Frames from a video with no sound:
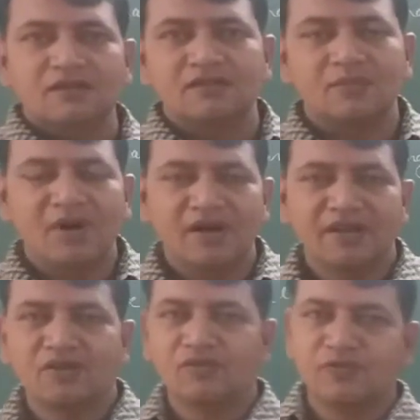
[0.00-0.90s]
the
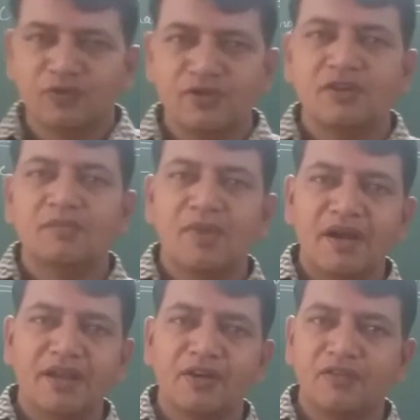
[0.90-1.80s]
burning of food,
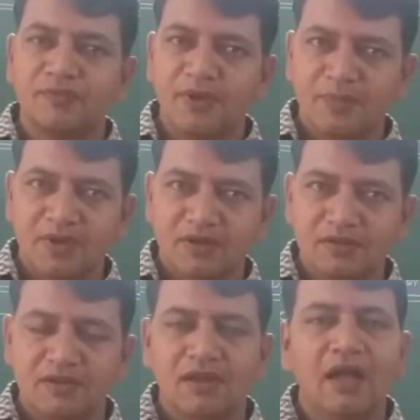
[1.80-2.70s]
burning of
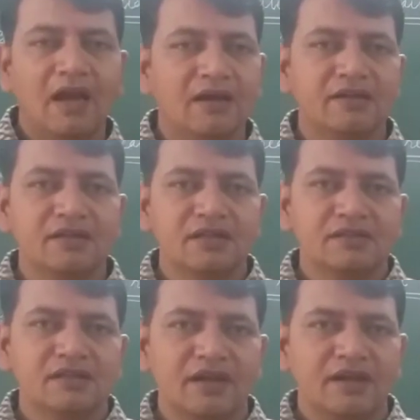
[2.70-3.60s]
paper, and
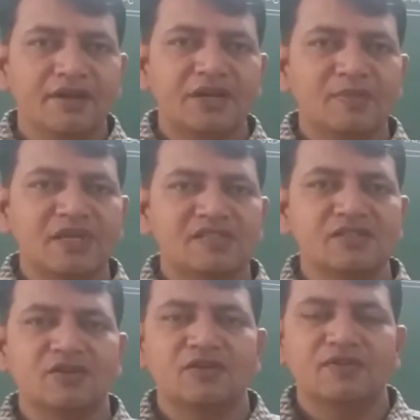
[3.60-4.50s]
the
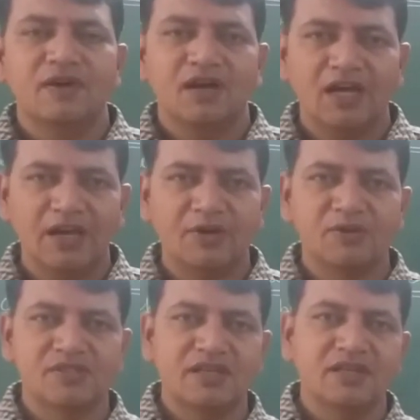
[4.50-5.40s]
intermixing of
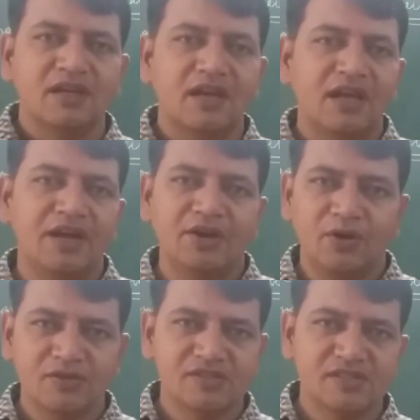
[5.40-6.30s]
hydrogen and
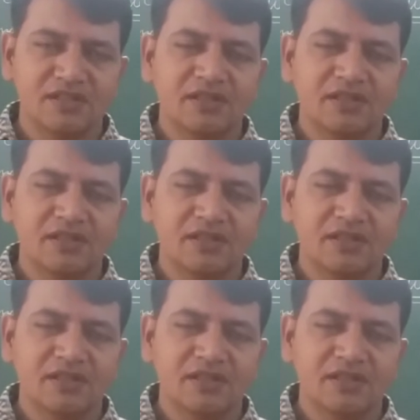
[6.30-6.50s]
oxygen